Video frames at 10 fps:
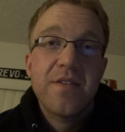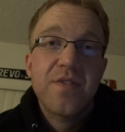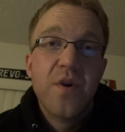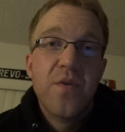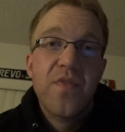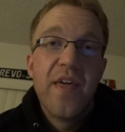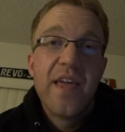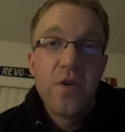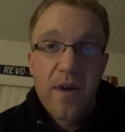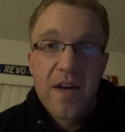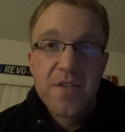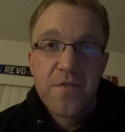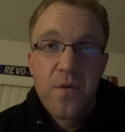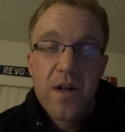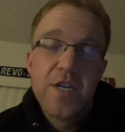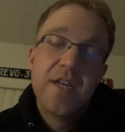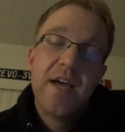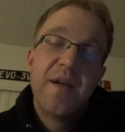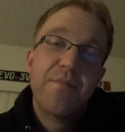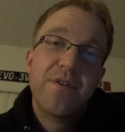So thank you guys for watching.
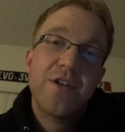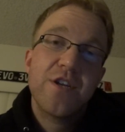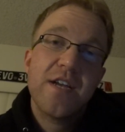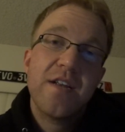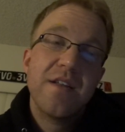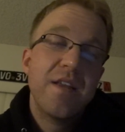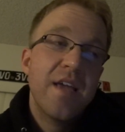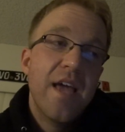I appreciate it